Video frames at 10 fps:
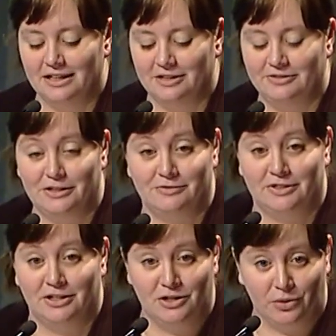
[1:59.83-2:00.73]
a fear of
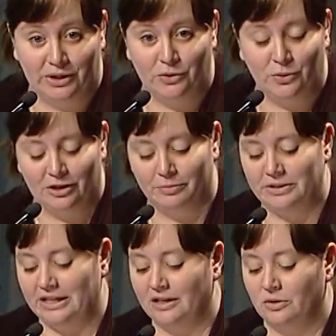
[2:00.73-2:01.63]
not knowing who they'll
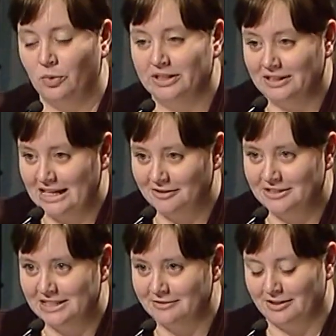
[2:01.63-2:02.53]
be and what they'll have
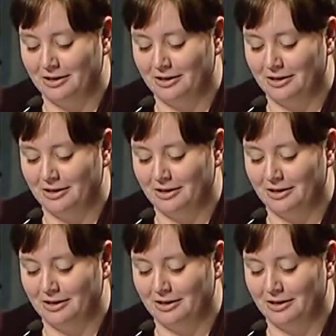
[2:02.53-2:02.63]
to give